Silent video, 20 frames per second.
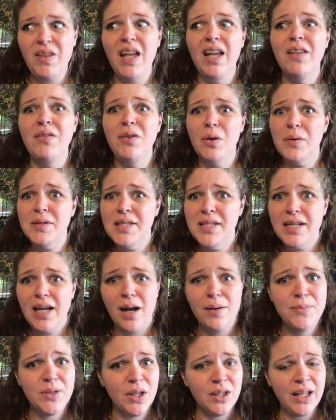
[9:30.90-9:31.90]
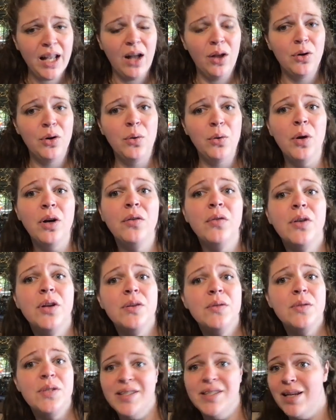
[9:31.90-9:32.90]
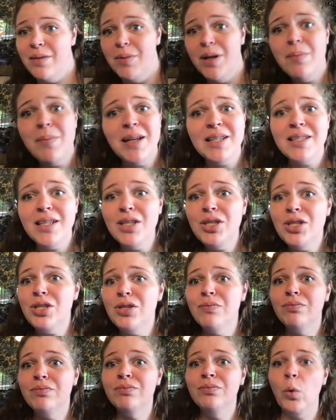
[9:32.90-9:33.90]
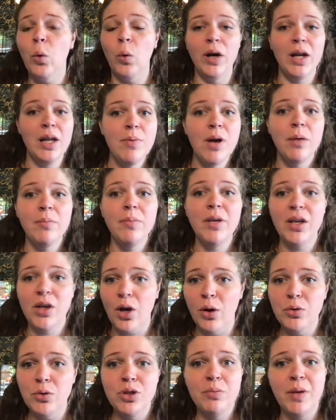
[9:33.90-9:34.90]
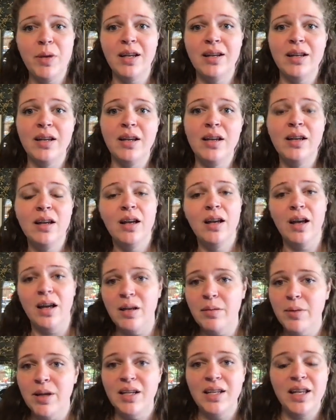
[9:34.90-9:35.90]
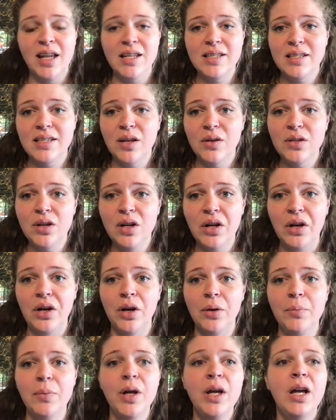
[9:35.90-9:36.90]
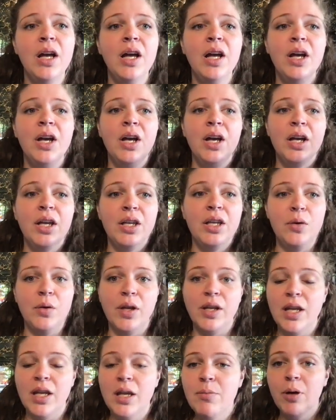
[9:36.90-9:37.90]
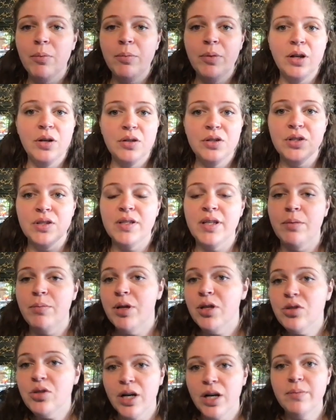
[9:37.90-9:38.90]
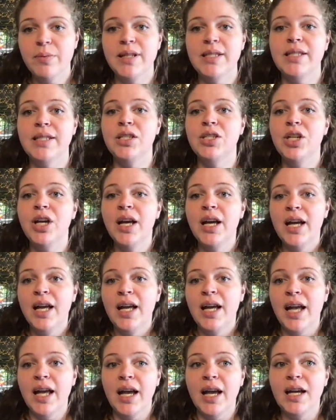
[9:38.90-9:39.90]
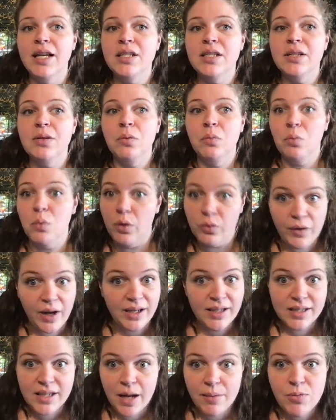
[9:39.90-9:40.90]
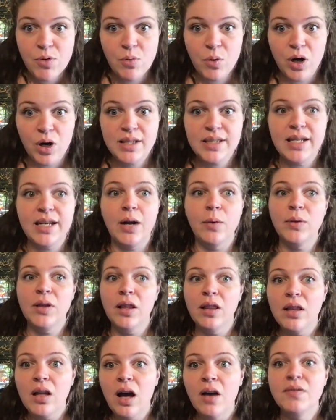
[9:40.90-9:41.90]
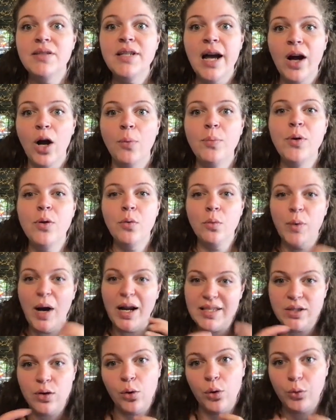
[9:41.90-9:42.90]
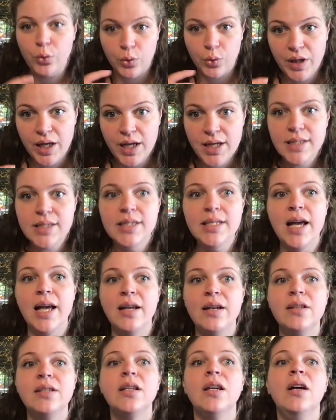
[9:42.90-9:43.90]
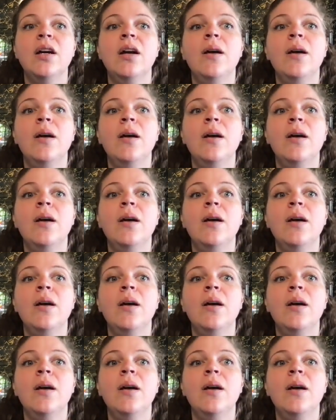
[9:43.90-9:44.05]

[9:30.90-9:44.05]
If you don't see times on the calendar that work for you, just send me a message or email me, coachamanda at amandakstout.com. You can email me or just send me a direct message and we'll find a time that works. And I would love to help you wrestle through this and